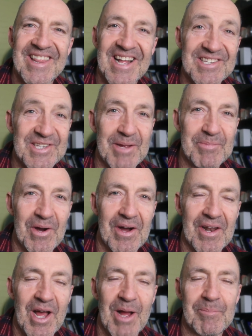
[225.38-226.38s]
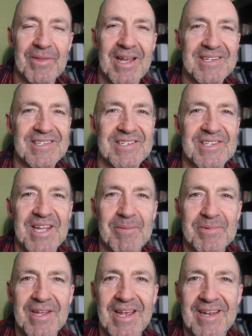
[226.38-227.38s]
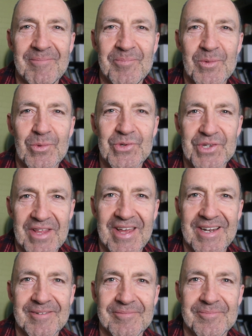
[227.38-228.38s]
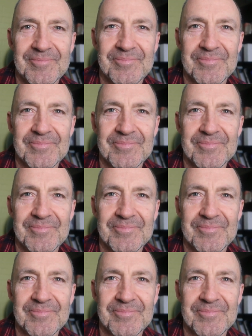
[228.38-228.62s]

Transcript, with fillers: That's step nine. Up next is step ten. We'll see you then.